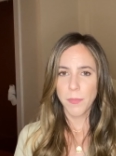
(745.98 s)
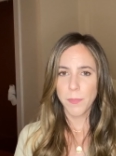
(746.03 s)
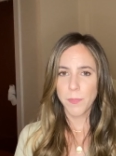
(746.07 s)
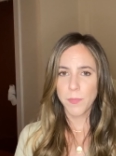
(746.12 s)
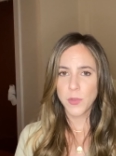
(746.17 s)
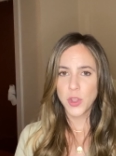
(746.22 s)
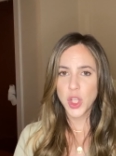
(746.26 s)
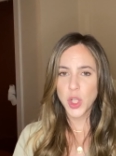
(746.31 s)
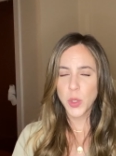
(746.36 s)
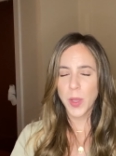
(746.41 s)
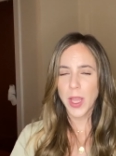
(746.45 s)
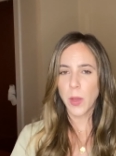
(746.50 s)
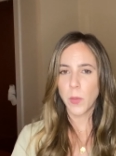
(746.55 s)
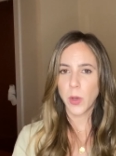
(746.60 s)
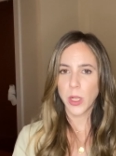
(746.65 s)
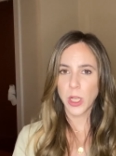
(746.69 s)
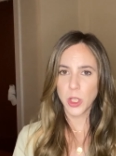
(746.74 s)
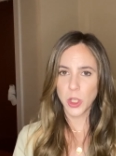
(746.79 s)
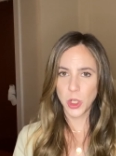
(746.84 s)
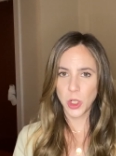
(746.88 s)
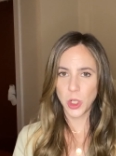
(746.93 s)
doing what
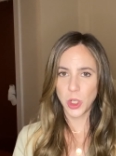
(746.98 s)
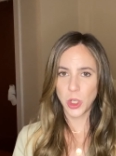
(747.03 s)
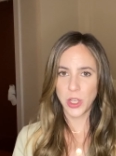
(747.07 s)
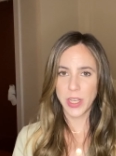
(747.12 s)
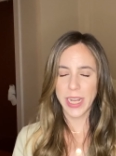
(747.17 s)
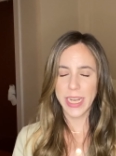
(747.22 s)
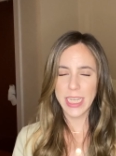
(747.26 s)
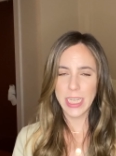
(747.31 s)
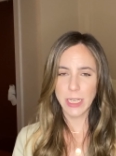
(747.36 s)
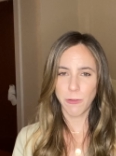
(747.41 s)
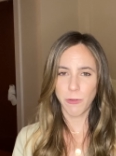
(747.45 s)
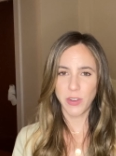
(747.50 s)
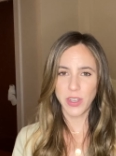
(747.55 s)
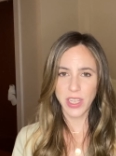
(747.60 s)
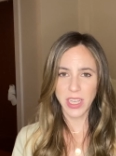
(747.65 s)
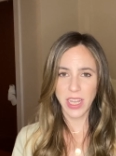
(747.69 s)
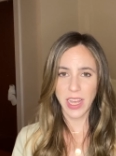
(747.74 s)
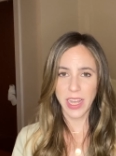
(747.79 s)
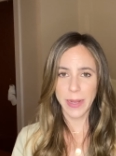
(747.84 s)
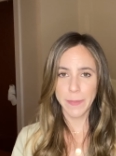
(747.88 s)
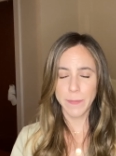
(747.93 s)
it should in different
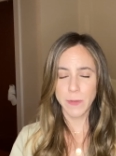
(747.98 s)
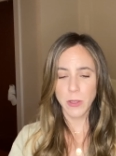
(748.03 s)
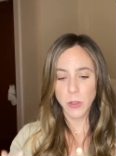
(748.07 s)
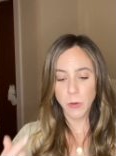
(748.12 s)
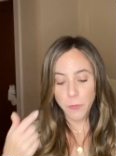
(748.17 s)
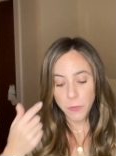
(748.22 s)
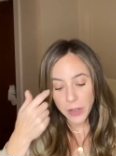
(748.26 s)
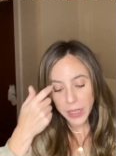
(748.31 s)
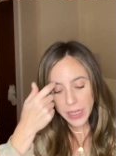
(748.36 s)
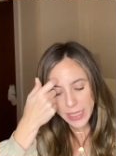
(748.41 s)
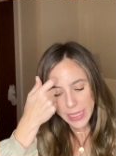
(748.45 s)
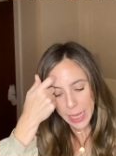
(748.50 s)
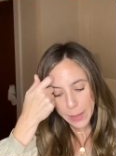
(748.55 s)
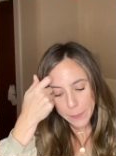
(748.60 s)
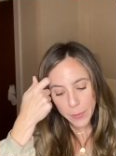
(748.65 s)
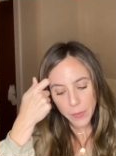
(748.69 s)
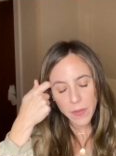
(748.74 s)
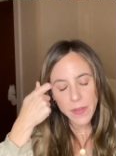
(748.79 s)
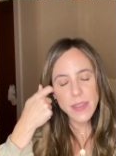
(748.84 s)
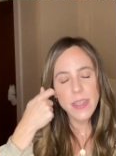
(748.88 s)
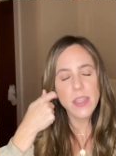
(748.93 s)
times. So, for
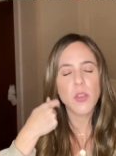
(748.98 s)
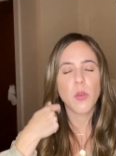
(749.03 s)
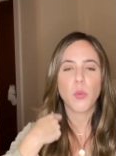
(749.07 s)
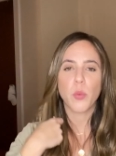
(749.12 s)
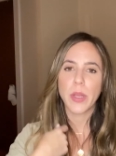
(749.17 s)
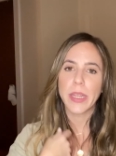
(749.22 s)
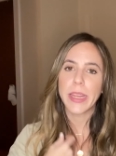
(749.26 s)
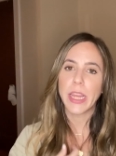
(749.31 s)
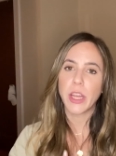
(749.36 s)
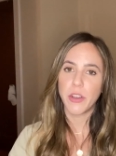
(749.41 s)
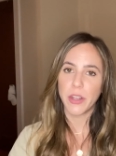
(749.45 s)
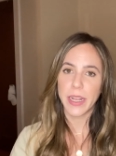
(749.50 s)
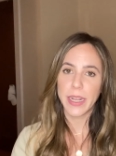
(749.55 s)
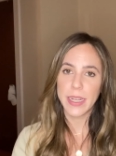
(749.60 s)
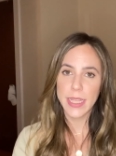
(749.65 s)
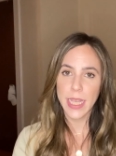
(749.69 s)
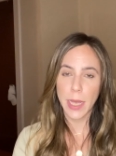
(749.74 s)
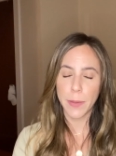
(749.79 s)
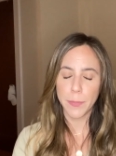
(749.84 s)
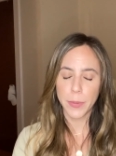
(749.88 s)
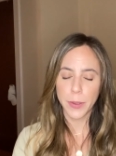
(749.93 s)
example, this is a really good
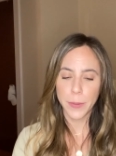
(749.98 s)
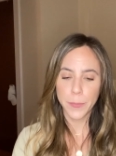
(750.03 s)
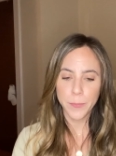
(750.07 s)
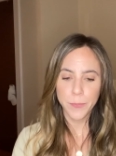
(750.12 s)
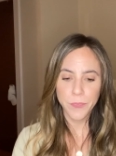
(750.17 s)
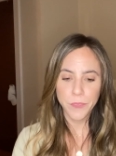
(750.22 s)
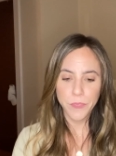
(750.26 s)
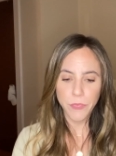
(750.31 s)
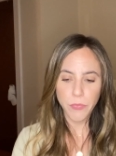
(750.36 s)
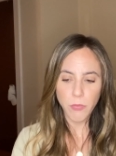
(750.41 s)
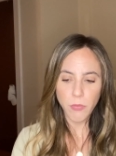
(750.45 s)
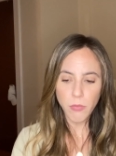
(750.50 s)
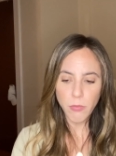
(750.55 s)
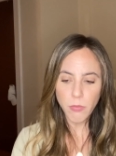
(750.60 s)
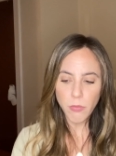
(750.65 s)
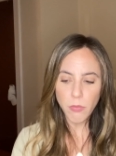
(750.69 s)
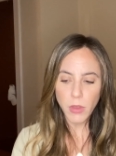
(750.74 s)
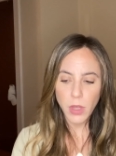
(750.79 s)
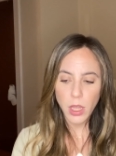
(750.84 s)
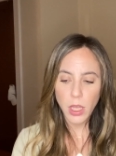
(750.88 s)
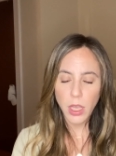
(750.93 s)
example.
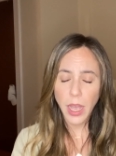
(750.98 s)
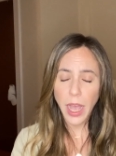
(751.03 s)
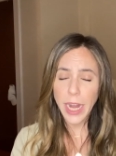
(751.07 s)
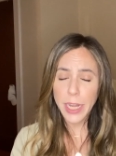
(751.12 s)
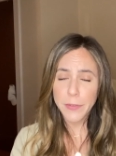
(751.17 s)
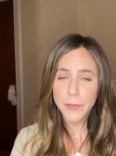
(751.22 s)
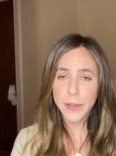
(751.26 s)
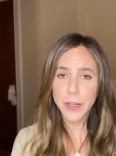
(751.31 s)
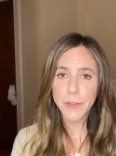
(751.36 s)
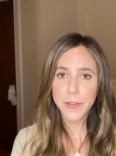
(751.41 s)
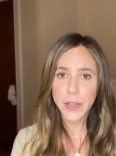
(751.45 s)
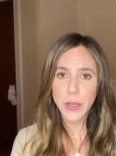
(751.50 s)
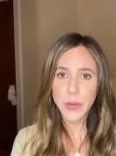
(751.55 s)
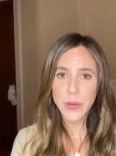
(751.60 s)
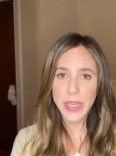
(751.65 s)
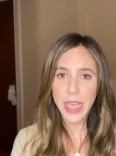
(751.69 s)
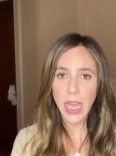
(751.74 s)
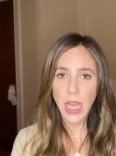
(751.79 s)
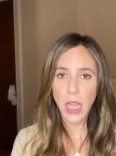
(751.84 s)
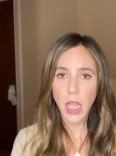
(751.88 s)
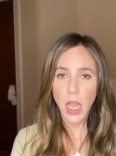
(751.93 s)
Kind of
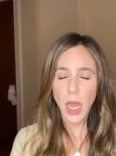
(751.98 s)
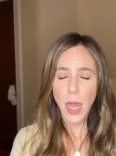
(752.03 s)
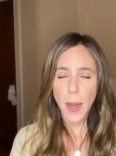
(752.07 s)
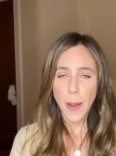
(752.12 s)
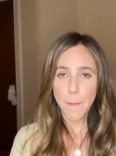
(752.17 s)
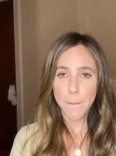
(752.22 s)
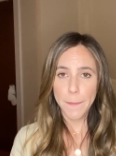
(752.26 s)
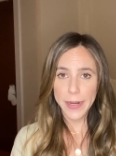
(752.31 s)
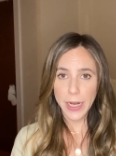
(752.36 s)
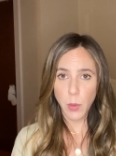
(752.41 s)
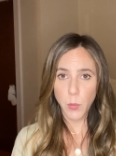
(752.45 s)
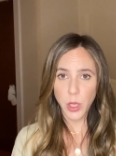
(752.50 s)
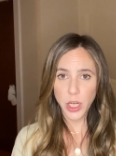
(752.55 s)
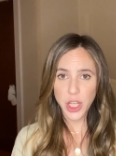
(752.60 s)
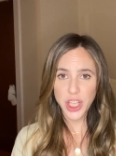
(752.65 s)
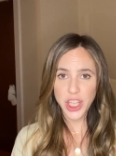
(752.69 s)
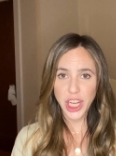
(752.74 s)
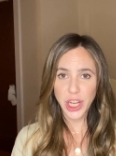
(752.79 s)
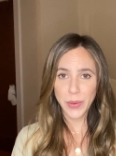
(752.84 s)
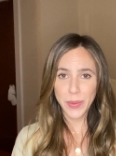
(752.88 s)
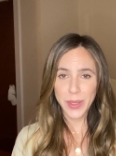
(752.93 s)
confusing, but I want to
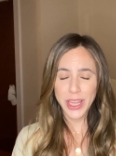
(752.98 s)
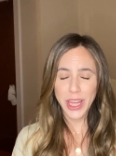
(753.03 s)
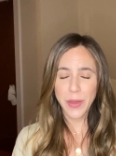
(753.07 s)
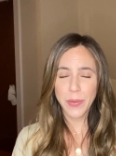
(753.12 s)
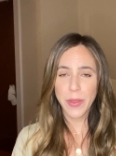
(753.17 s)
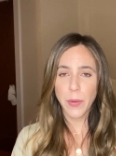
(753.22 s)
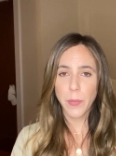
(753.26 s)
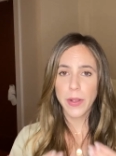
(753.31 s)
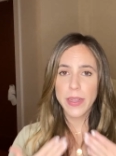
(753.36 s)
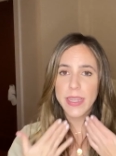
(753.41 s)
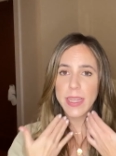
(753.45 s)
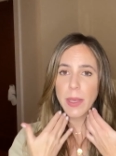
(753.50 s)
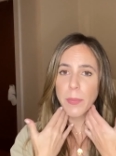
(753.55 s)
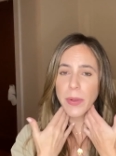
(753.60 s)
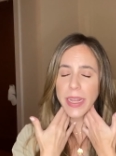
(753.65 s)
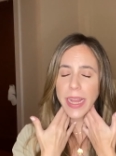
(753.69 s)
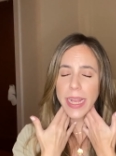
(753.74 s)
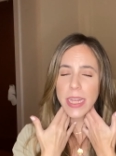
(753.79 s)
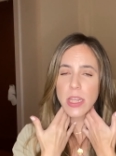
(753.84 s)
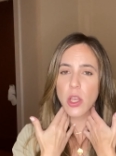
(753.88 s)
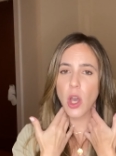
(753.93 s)
share it with you that when someone
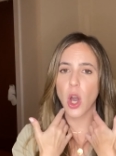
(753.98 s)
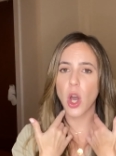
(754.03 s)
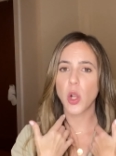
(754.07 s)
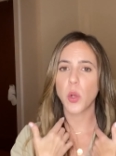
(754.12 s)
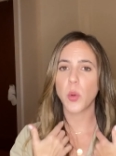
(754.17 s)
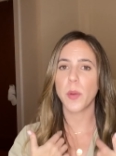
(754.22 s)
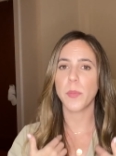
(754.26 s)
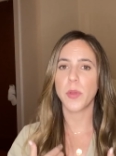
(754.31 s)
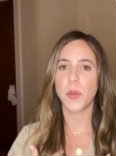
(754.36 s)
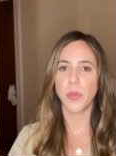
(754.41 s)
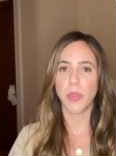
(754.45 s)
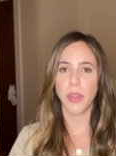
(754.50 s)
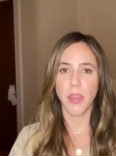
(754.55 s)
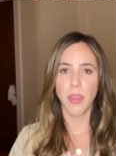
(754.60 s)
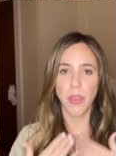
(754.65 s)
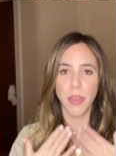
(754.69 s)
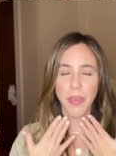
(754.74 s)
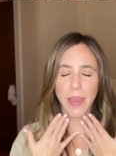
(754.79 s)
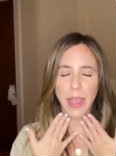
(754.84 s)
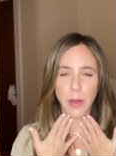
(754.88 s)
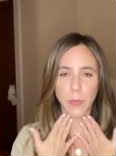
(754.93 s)
gets autoimmune
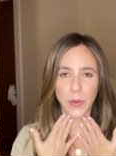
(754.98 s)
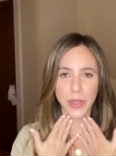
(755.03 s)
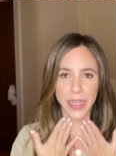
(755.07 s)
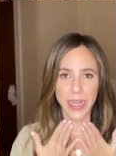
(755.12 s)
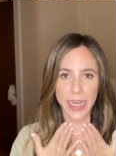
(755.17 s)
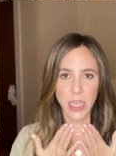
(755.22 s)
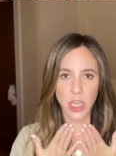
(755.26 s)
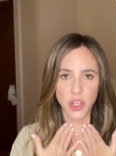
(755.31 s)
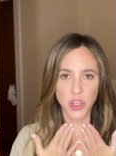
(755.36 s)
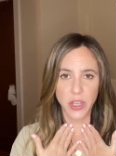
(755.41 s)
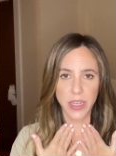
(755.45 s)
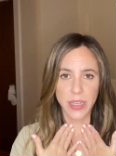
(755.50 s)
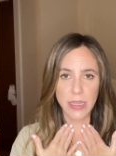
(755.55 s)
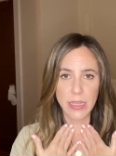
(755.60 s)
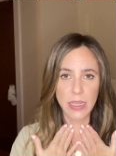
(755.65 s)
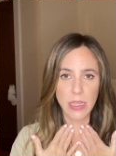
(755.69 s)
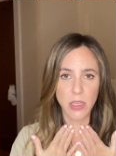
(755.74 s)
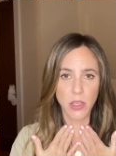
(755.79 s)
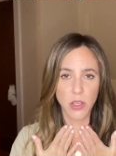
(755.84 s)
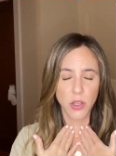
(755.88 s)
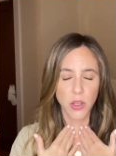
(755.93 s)
thyroid
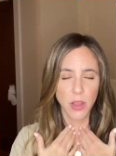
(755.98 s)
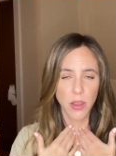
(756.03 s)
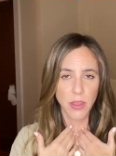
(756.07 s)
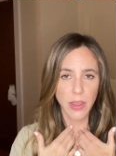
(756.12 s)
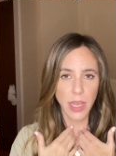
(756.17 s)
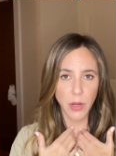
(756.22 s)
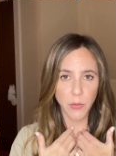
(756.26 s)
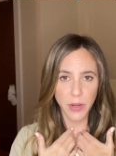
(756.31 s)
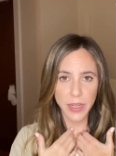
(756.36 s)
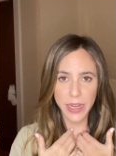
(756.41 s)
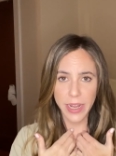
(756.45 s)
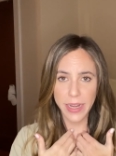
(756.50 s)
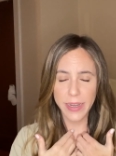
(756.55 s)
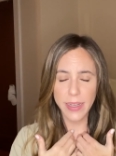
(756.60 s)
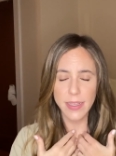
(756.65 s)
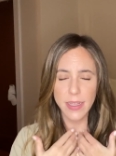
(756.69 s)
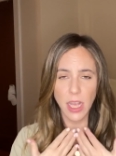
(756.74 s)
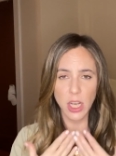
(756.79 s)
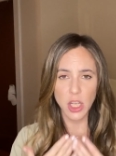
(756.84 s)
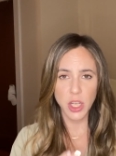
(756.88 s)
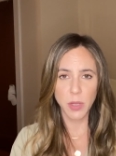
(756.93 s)
conditions,
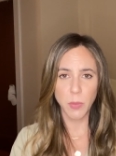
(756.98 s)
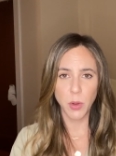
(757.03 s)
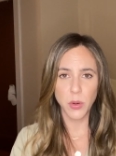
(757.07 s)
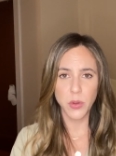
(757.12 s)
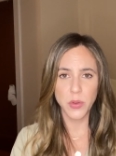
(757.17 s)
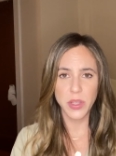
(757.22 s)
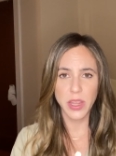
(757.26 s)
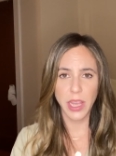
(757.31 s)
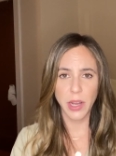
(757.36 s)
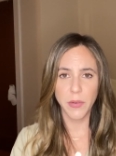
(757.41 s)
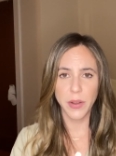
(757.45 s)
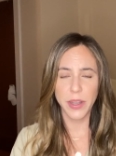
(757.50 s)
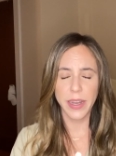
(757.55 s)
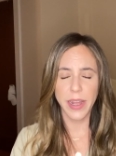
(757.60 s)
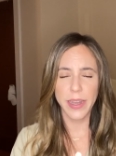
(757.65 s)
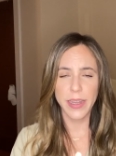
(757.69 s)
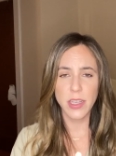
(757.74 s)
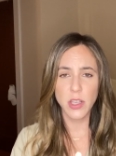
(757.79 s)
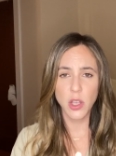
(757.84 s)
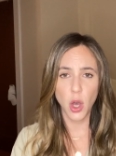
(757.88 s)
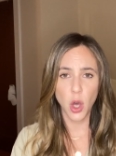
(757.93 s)
thyroiditis, Hashimoto's
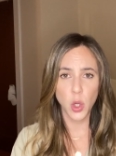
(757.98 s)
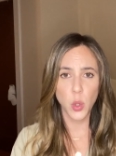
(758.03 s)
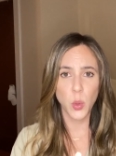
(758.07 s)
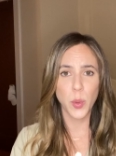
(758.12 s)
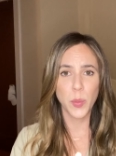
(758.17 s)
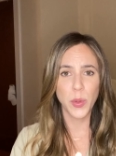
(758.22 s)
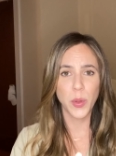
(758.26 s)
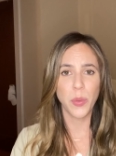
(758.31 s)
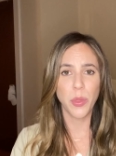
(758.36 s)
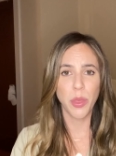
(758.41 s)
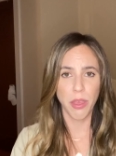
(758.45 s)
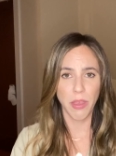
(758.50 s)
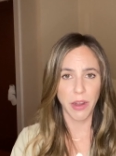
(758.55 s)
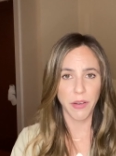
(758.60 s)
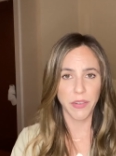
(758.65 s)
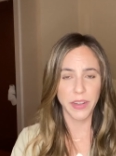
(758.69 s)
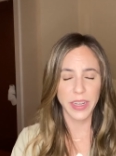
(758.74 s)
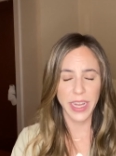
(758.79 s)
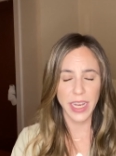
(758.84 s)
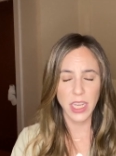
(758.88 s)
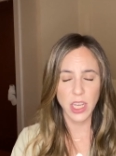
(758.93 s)
thyroiditis, autoimmune
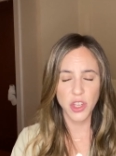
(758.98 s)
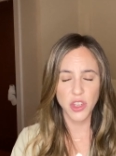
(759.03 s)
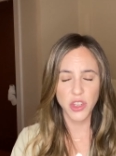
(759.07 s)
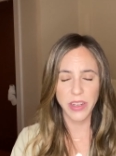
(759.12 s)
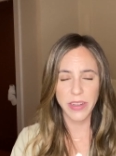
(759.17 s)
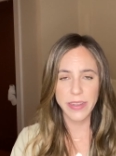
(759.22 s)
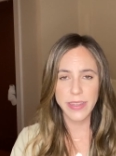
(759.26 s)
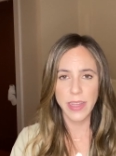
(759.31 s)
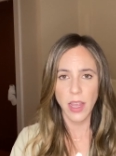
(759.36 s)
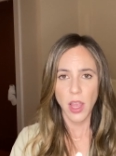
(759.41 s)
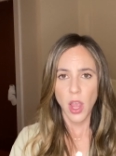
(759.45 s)
thyroid conditions,